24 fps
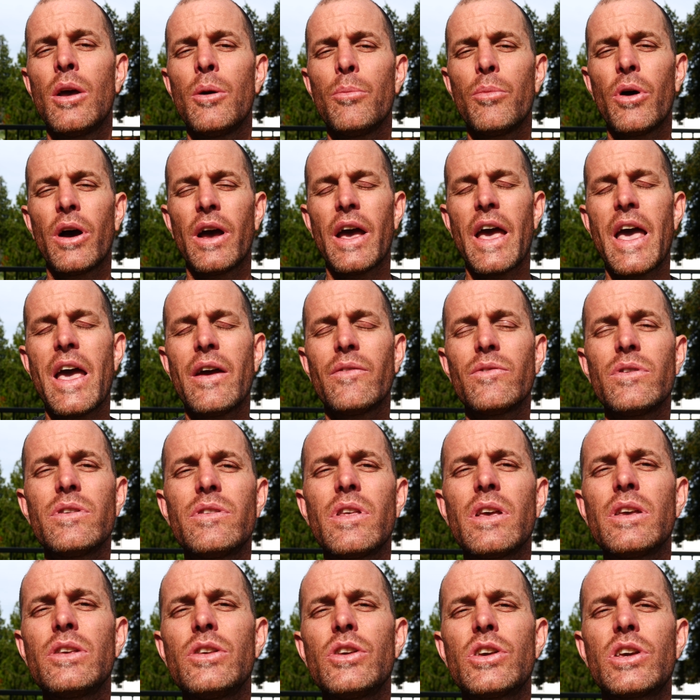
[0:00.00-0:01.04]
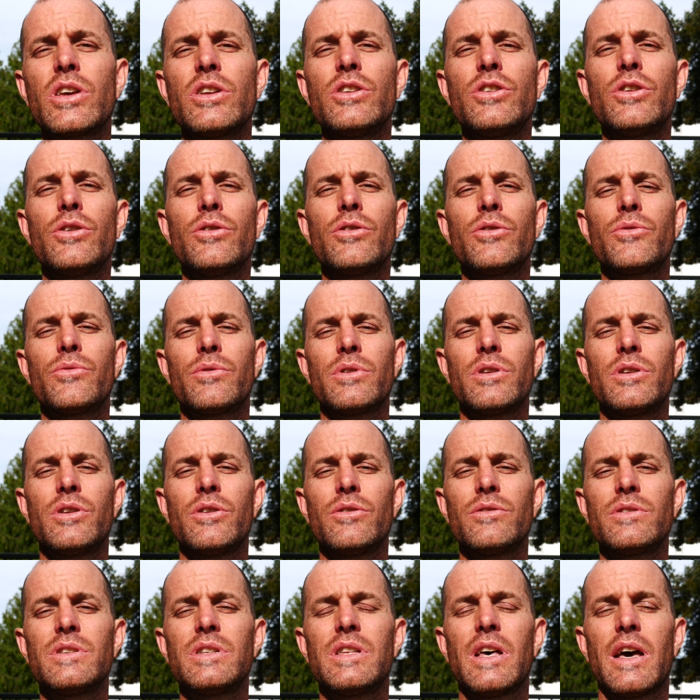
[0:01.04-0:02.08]
but everything you can do to
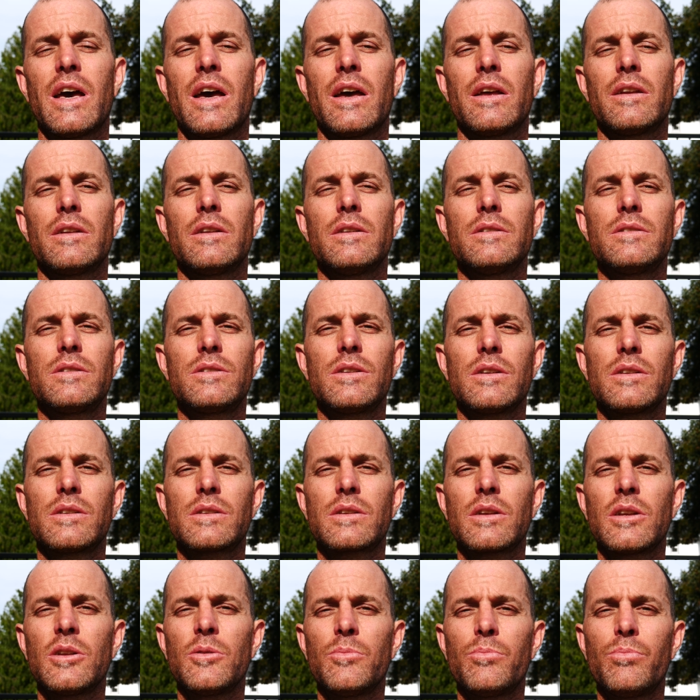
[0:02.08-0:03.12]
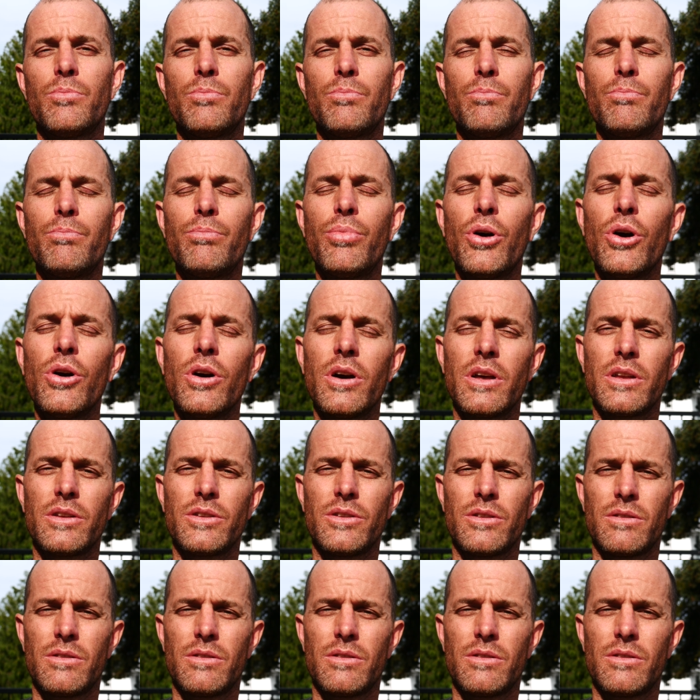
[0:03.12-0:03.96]
reduce that is just going to put